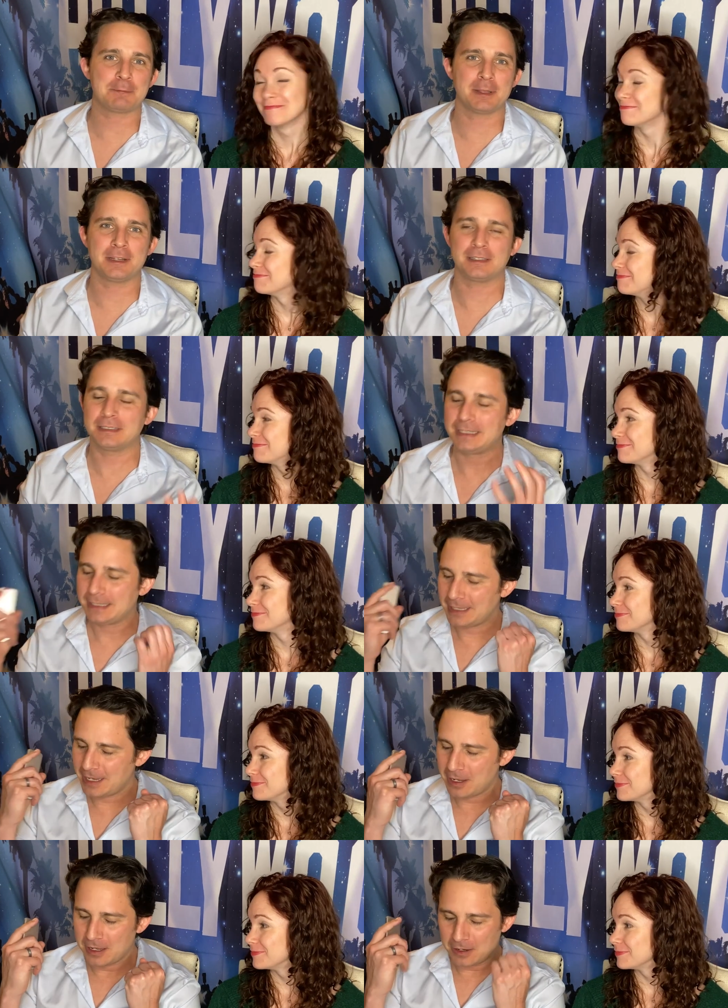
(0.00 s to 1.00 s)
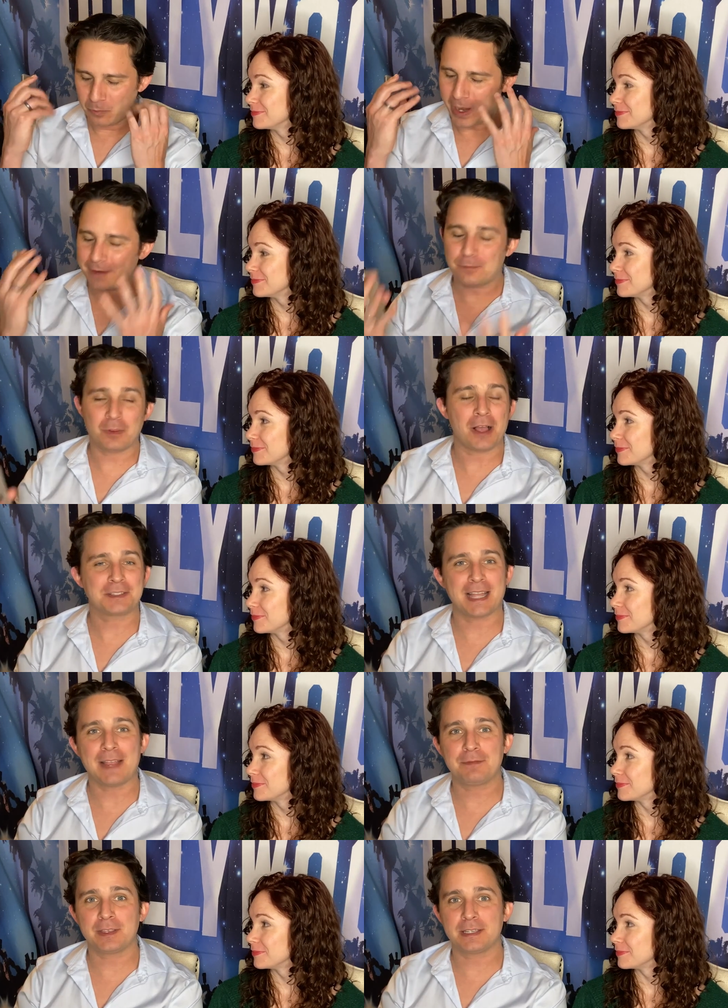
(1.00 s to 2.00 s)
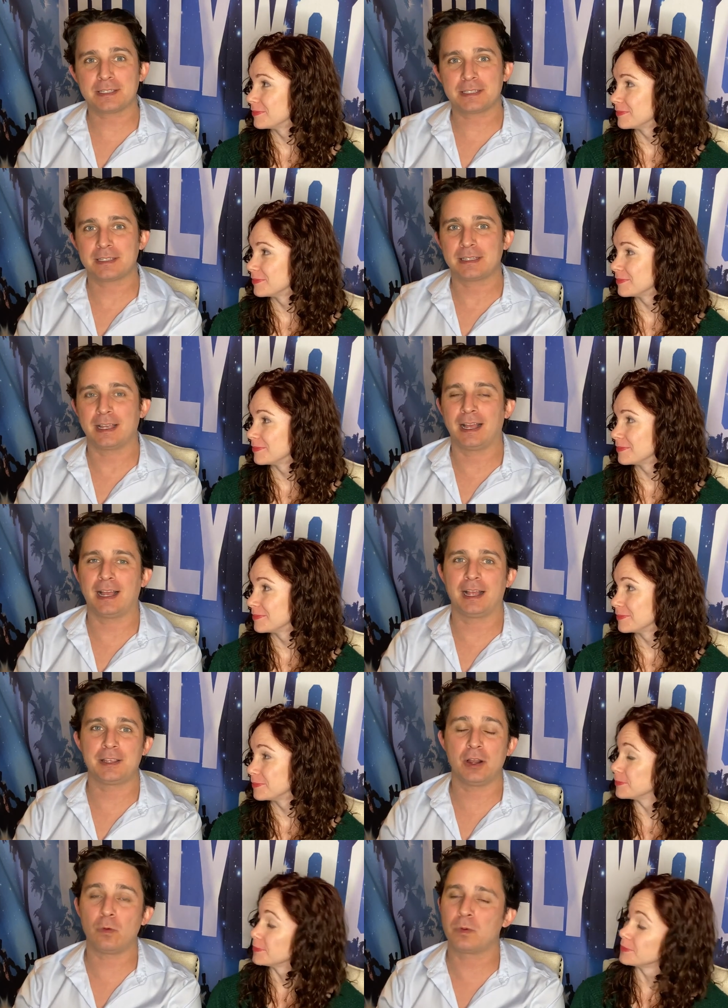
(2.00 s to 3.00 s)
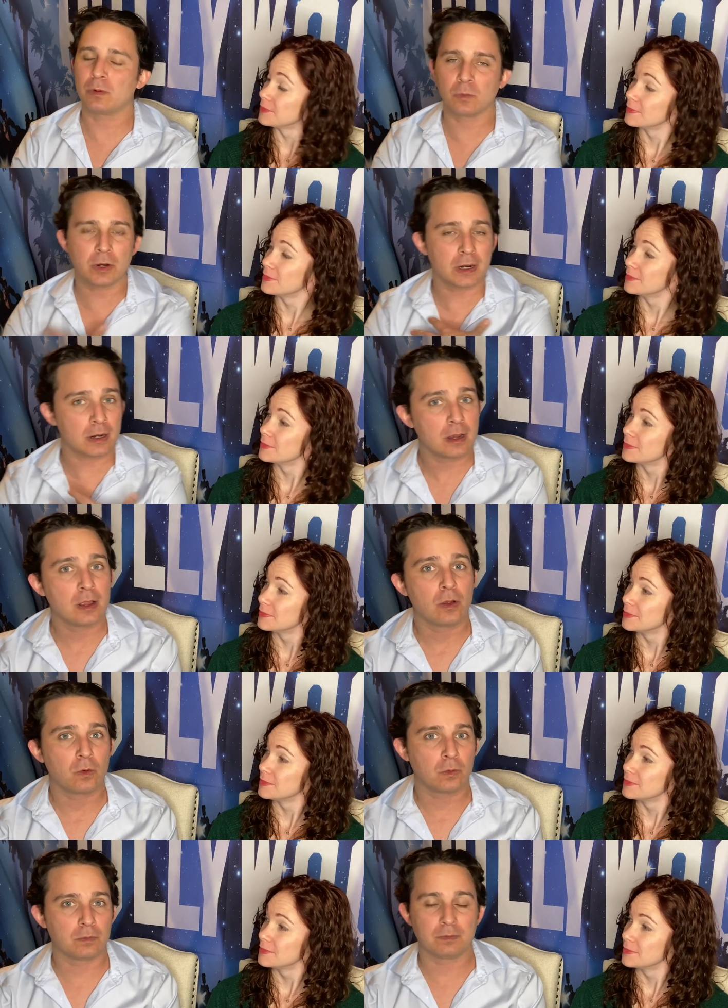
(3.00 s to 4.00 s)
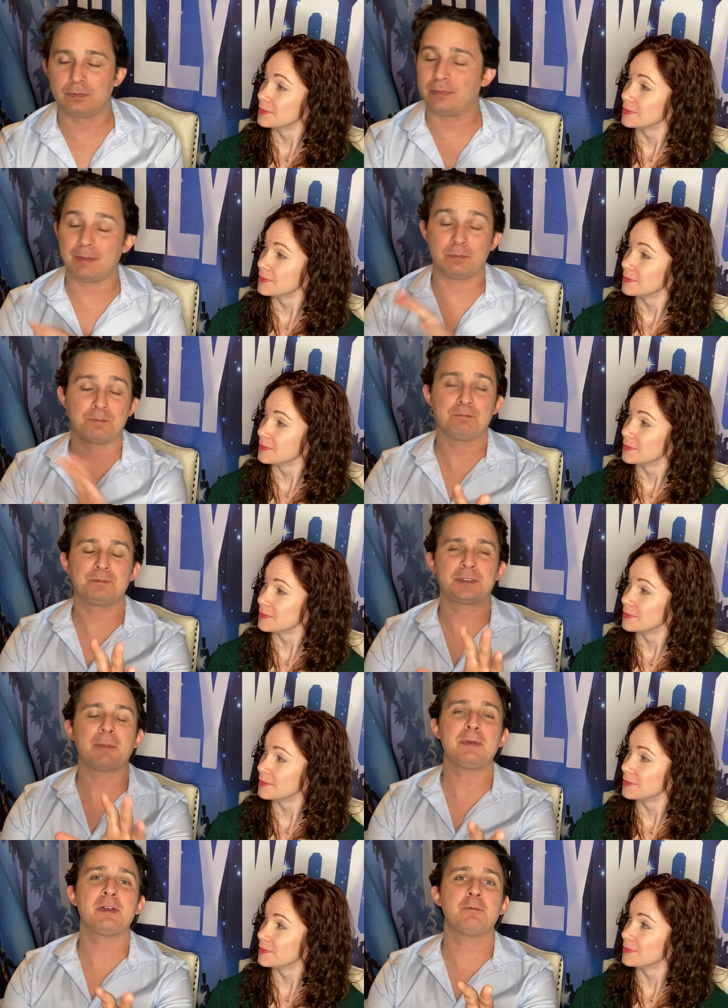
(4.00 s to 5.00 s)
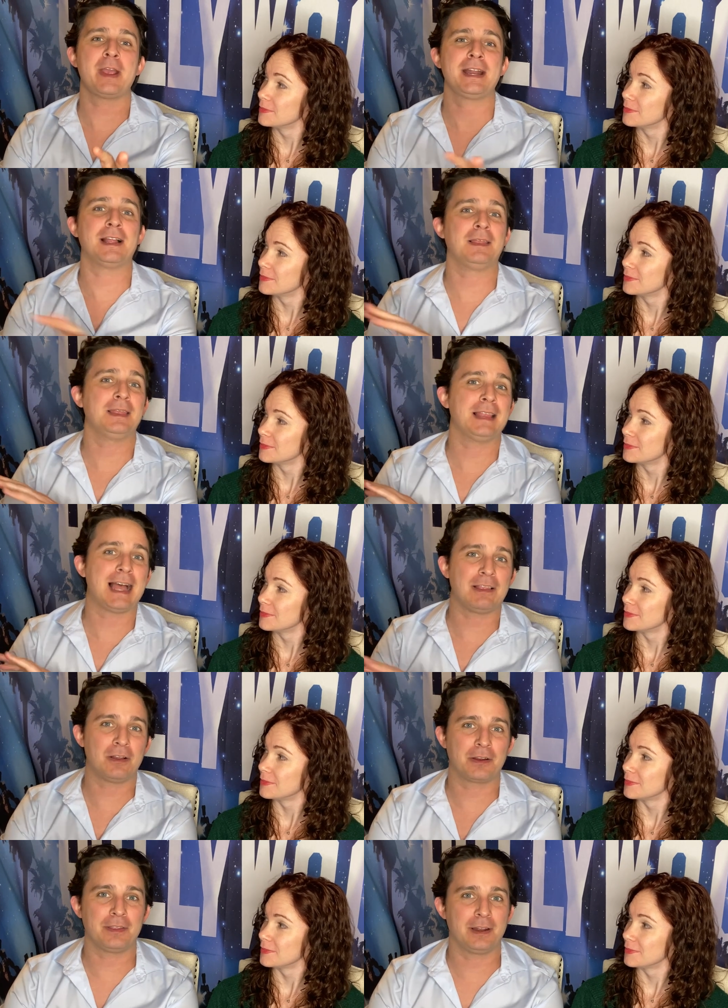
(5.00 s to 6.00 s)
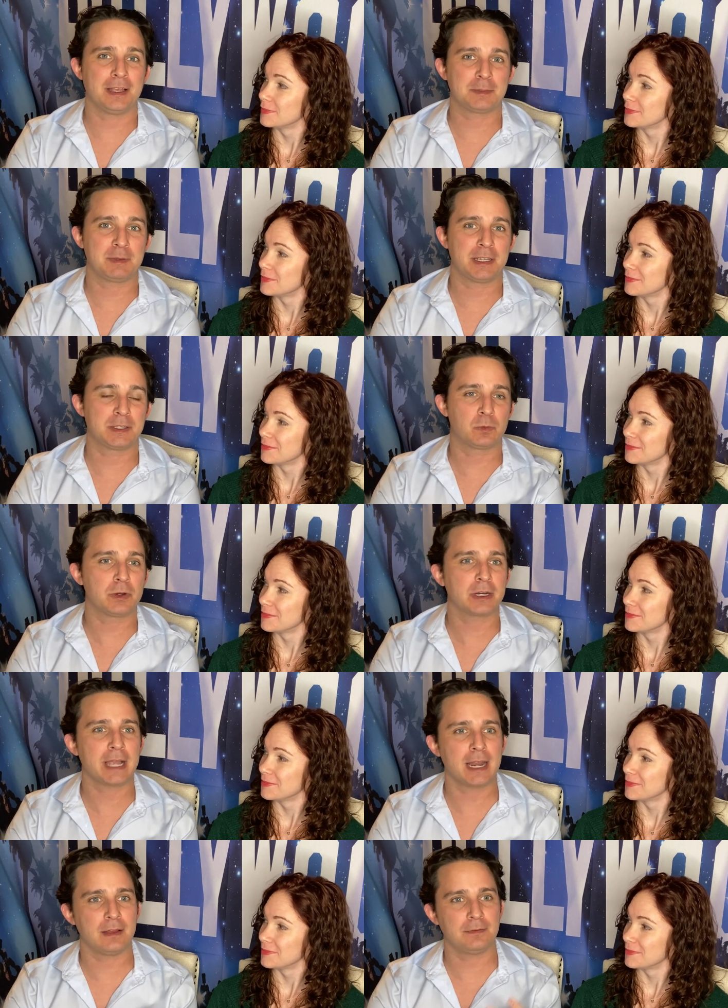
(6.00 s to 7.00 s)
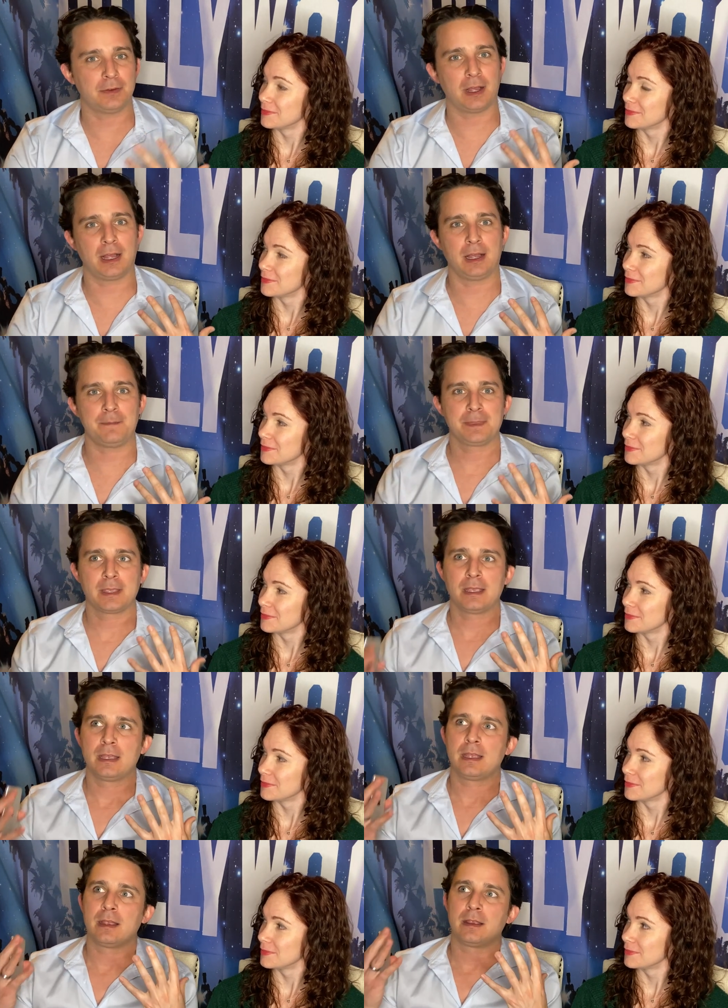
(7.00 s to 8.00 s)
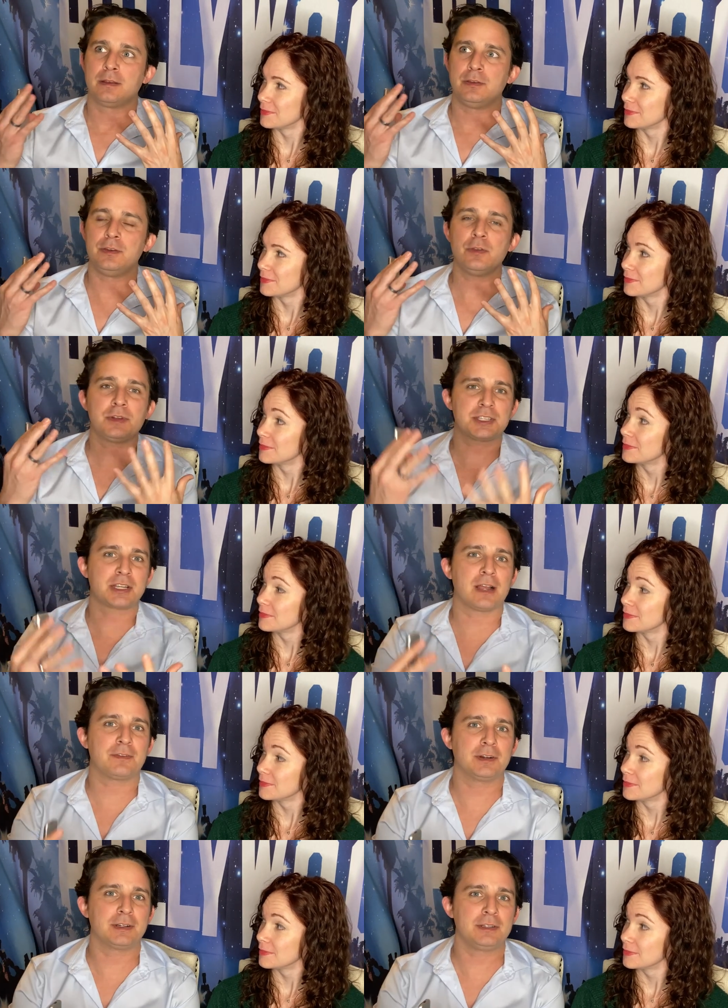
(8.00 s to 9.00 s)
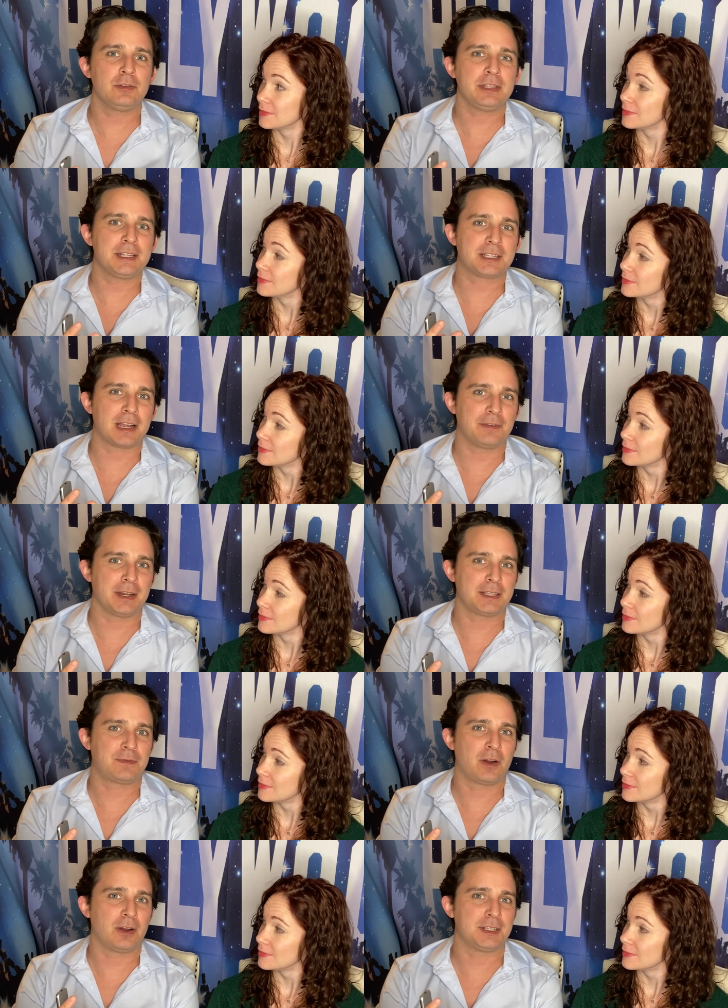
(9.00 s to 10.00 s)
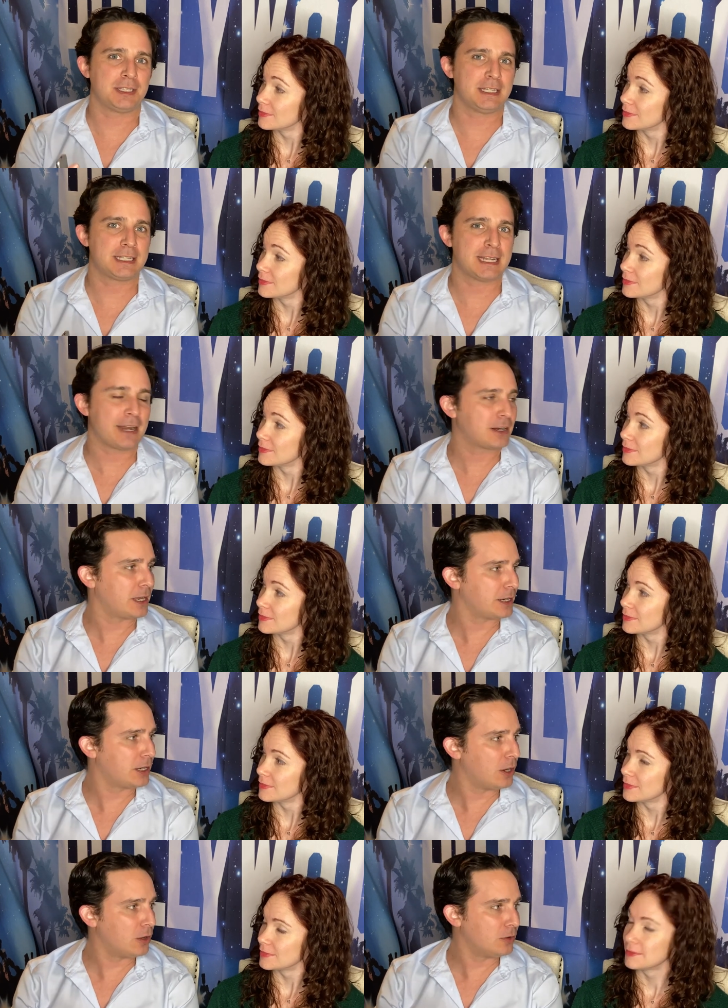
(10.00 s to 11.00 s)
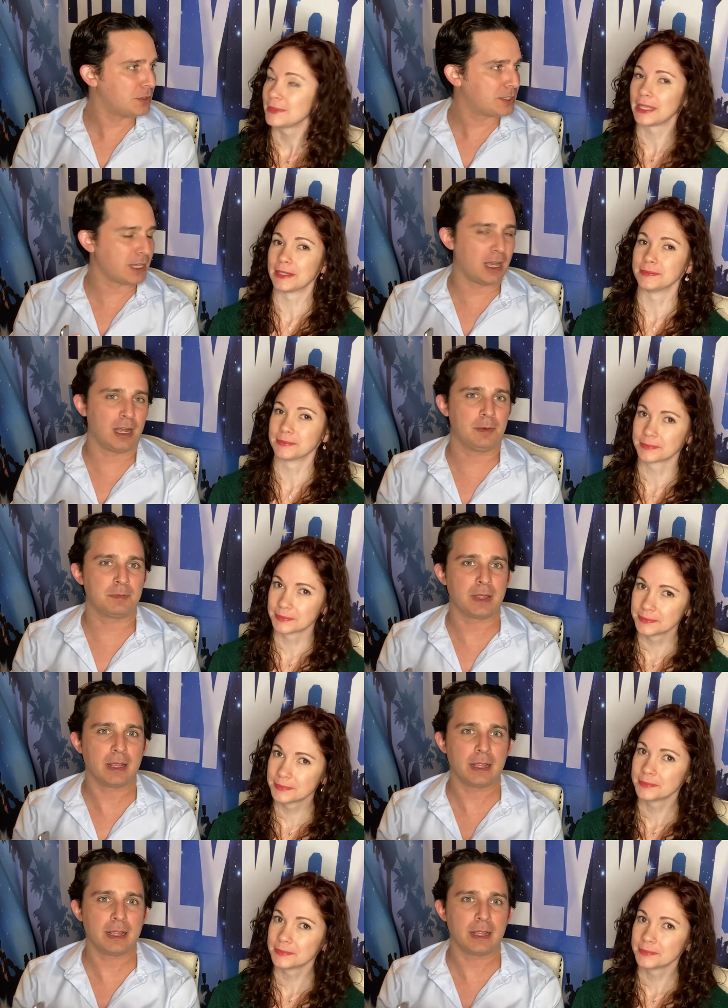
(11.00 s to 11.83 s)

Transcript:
Speaker 1: been waiting a long time for this. Uh, you know, we're, we're... Some people have been waiting a lot longer than us because we're kind of uh, new discovered, newly discovered as far as the Snyder Cut goes. Um,